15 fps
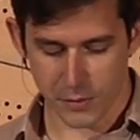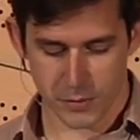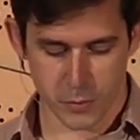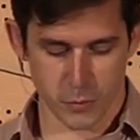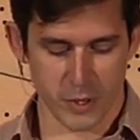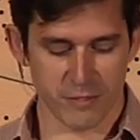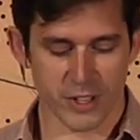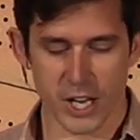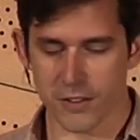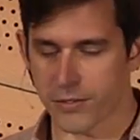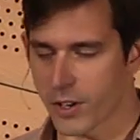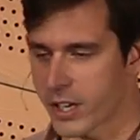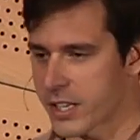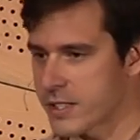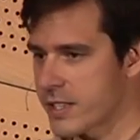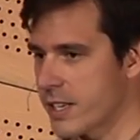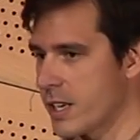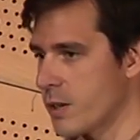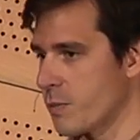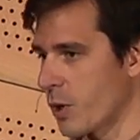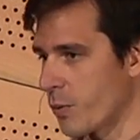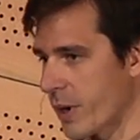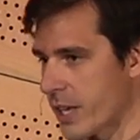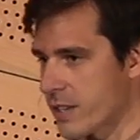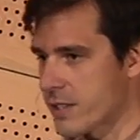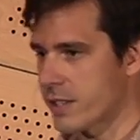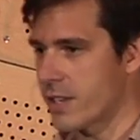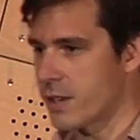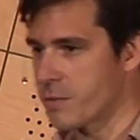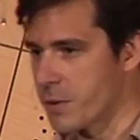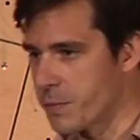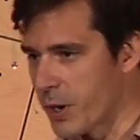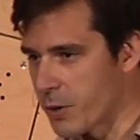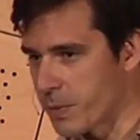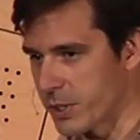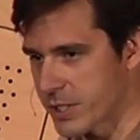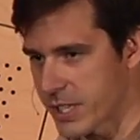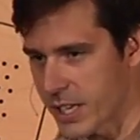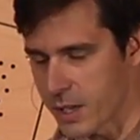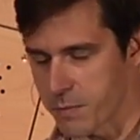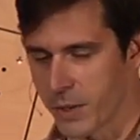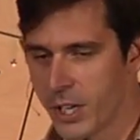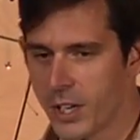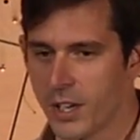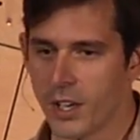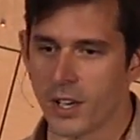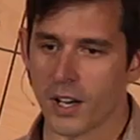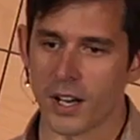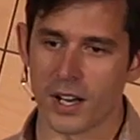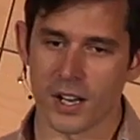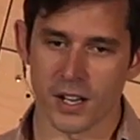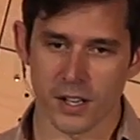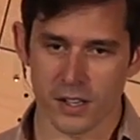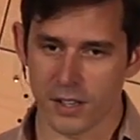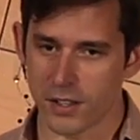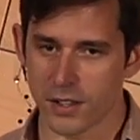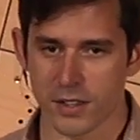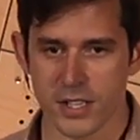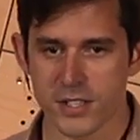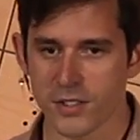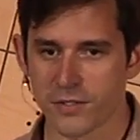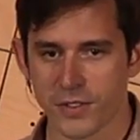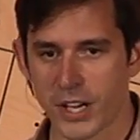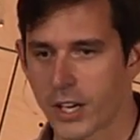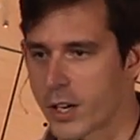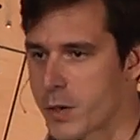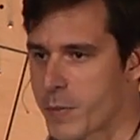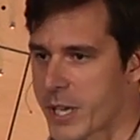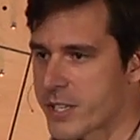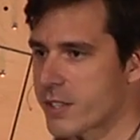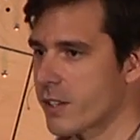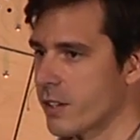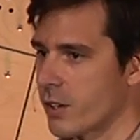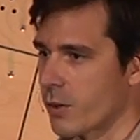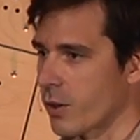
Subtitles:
We've got a front-end team, a Rails team, a mobile team. This will vary based on your